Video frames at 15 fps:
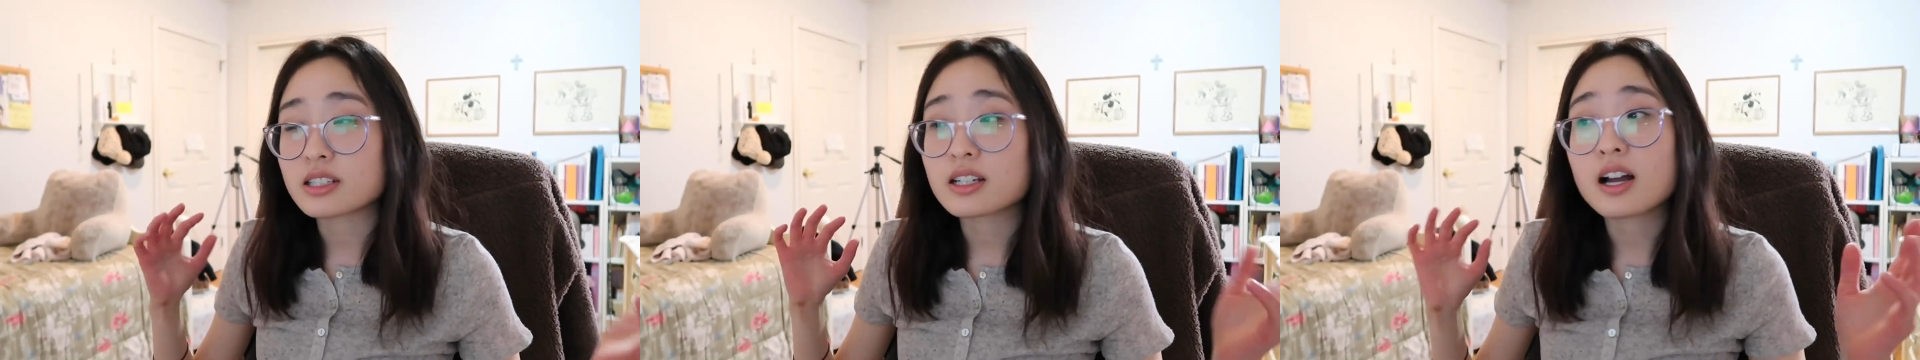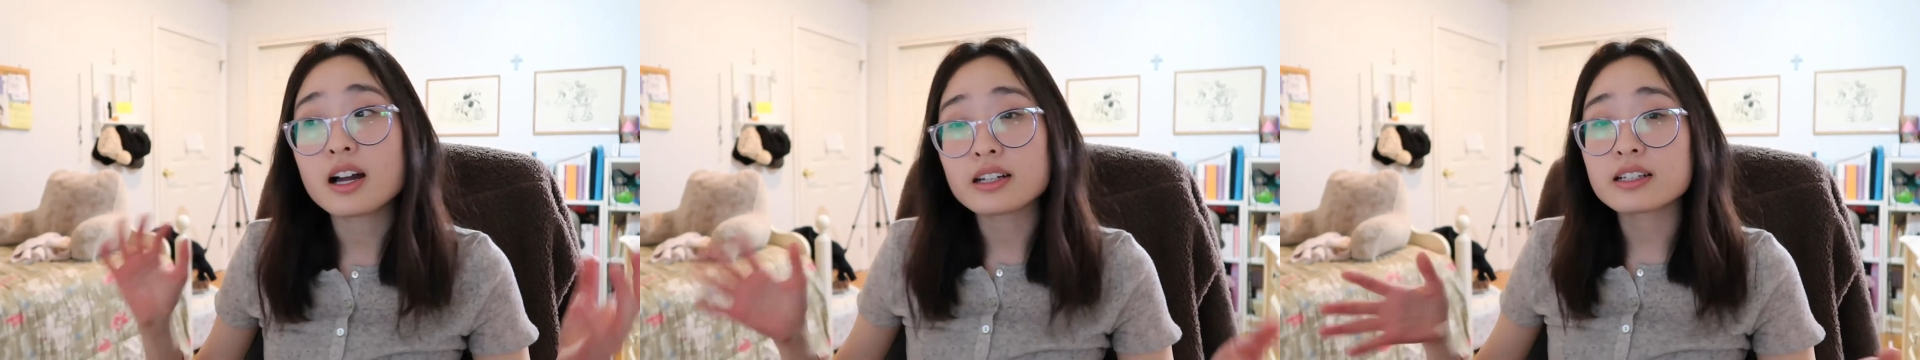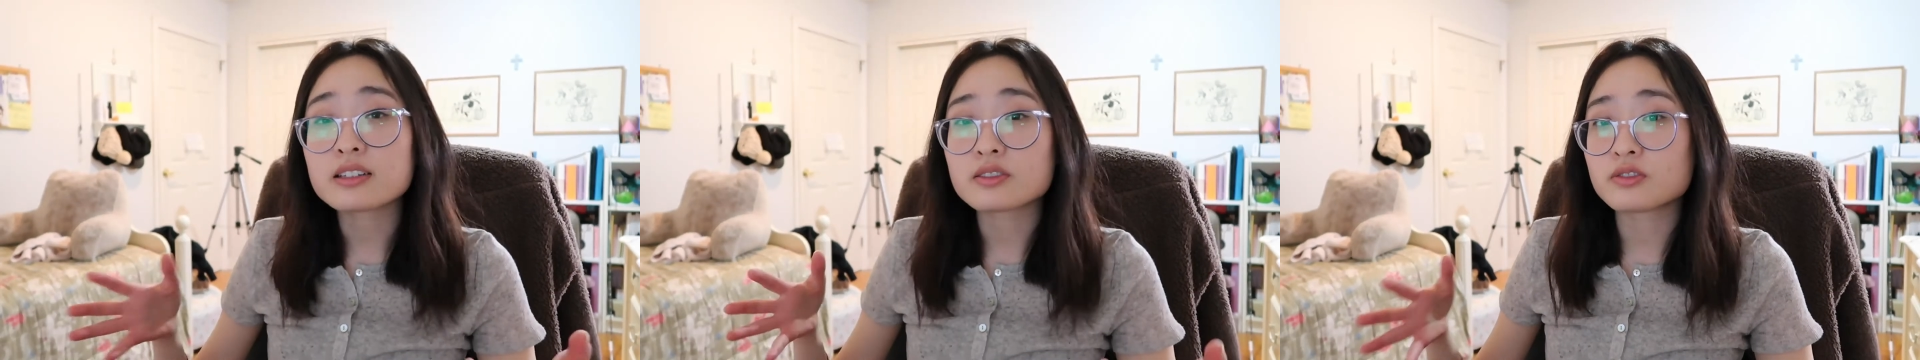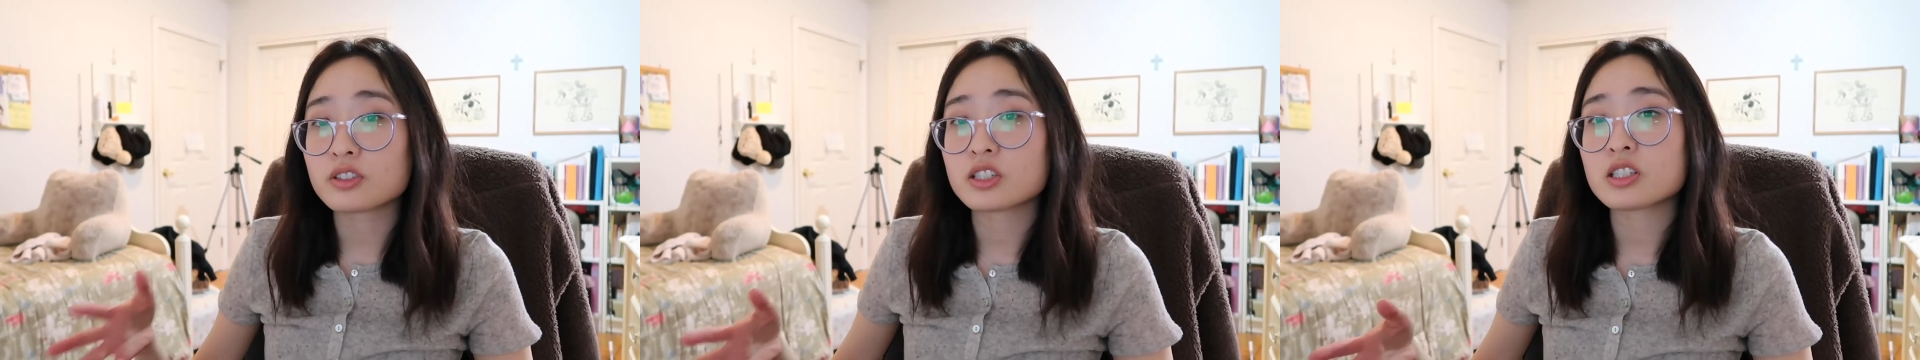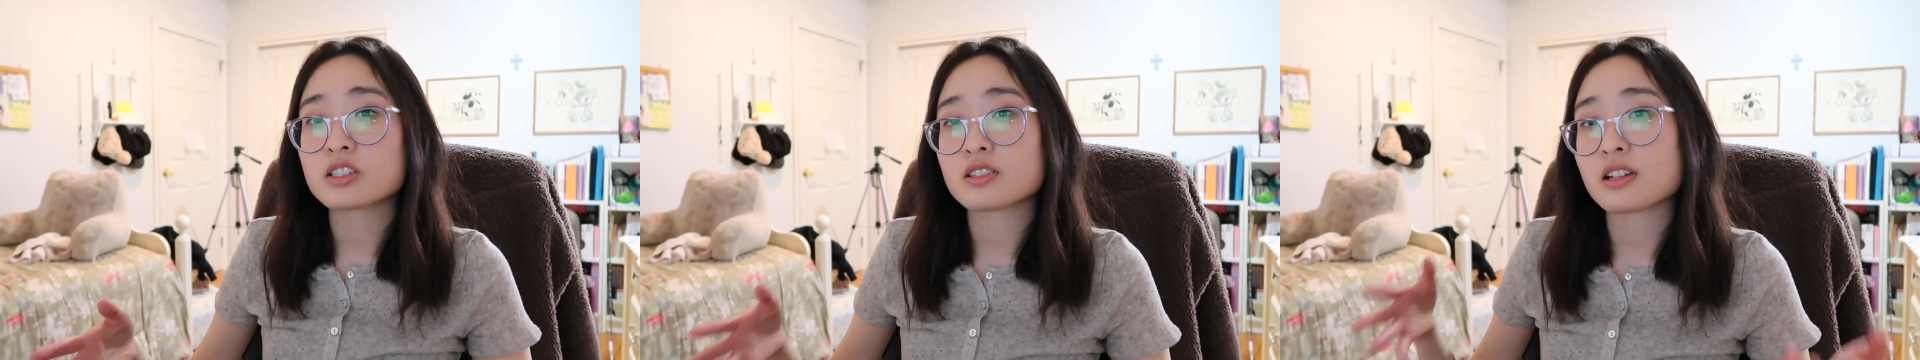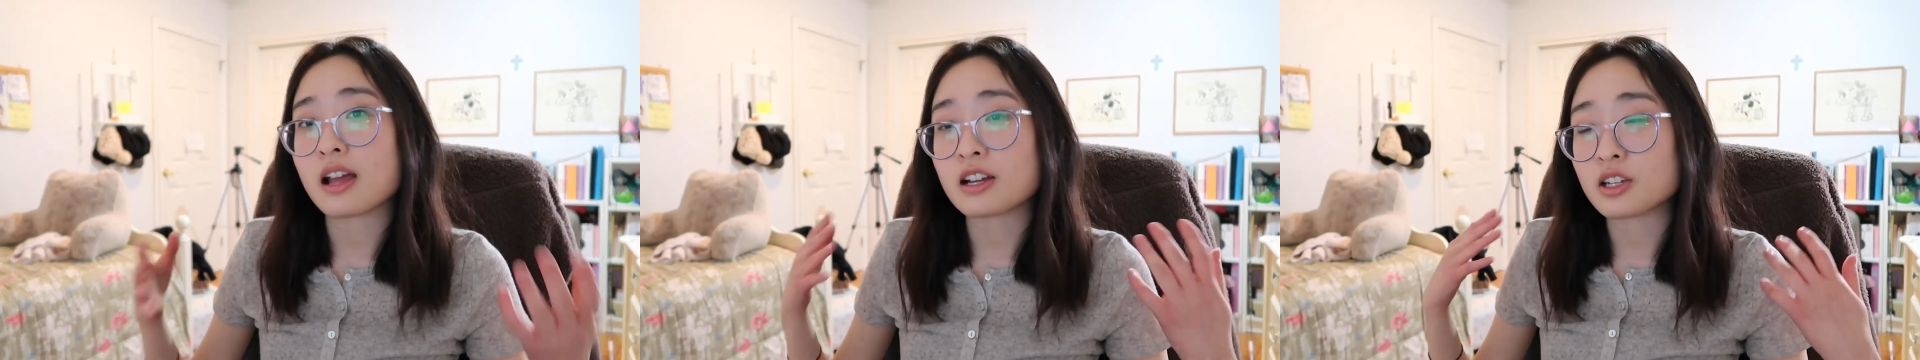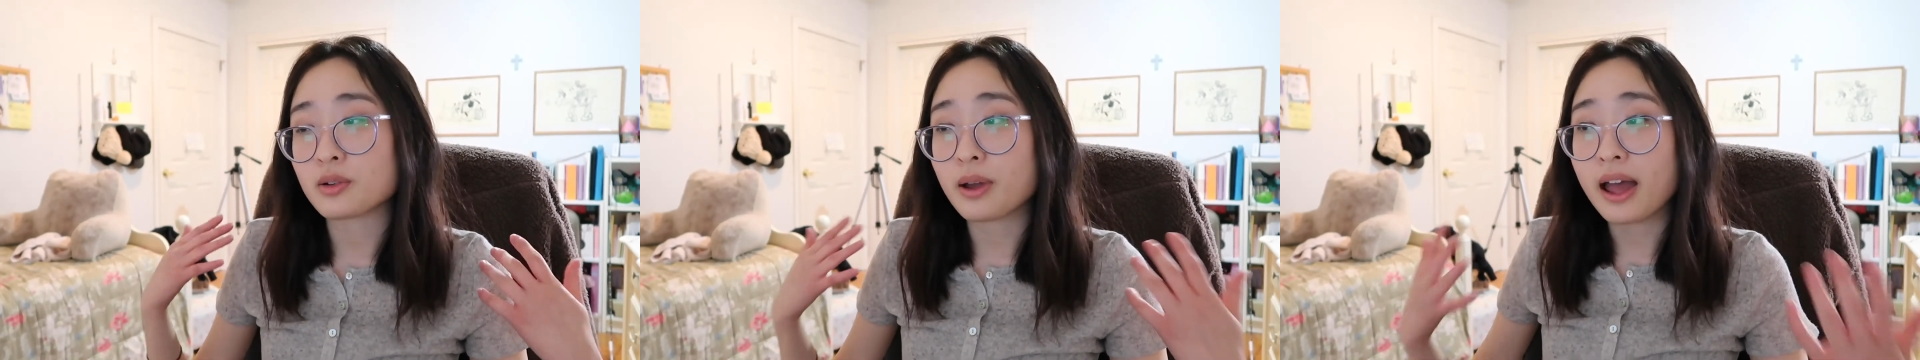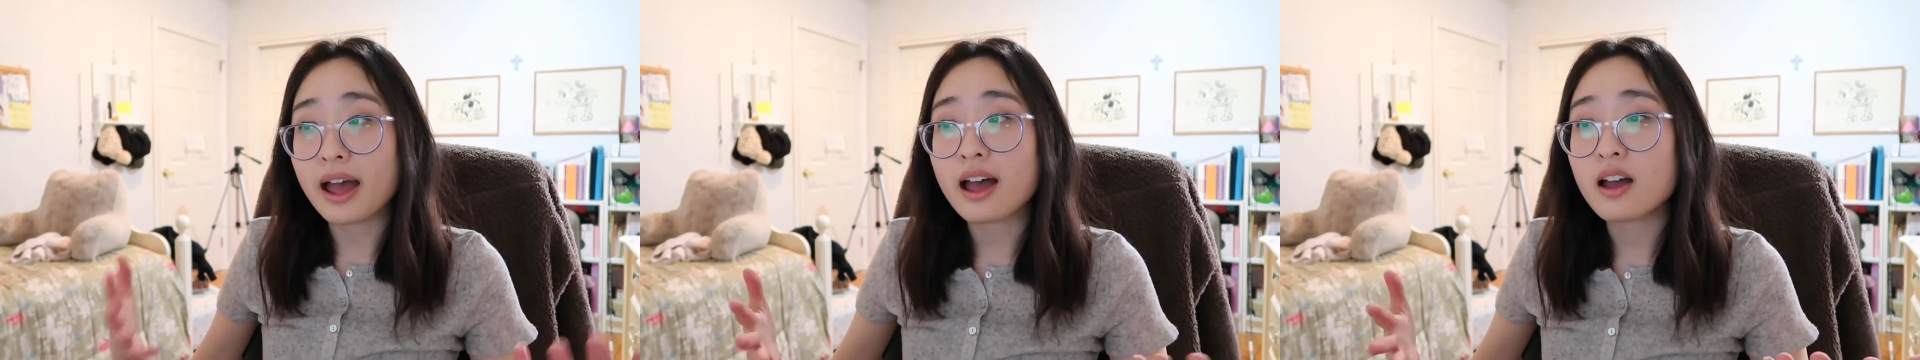cutting the footage that you
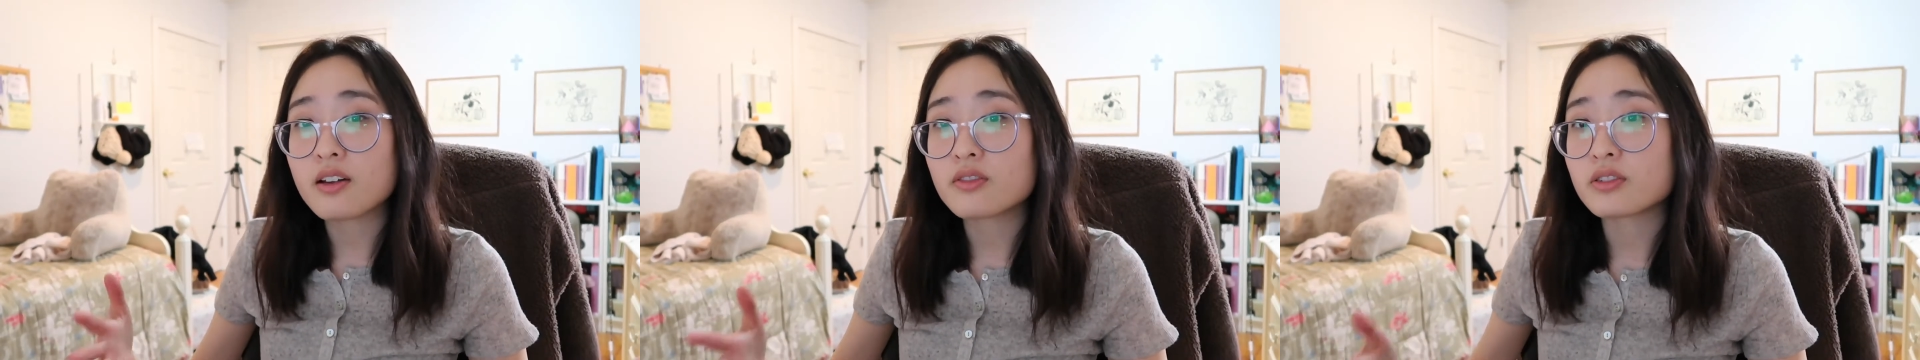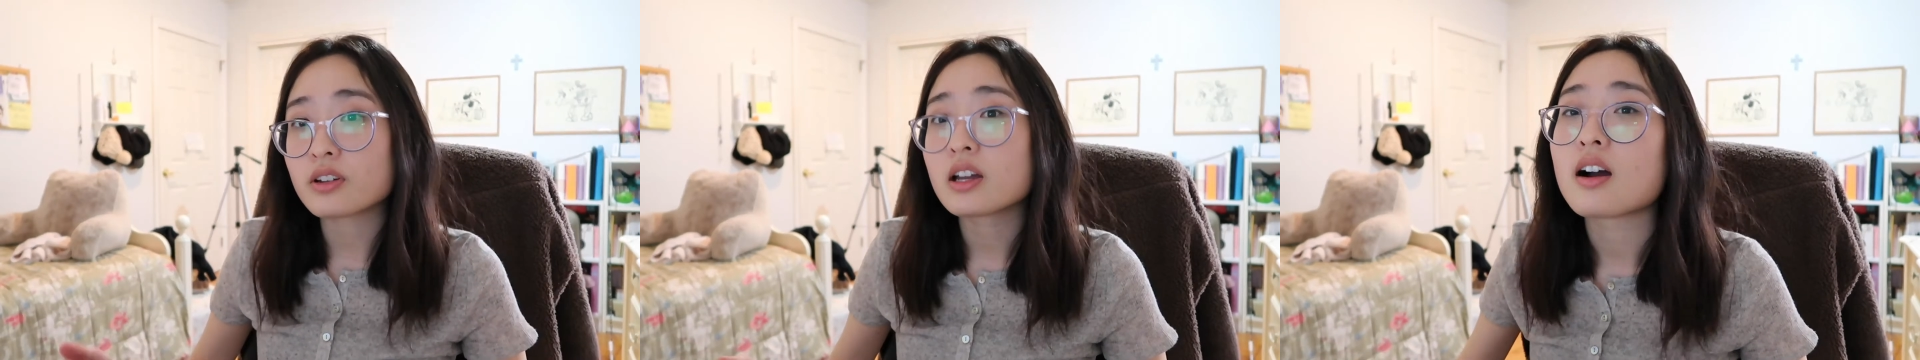have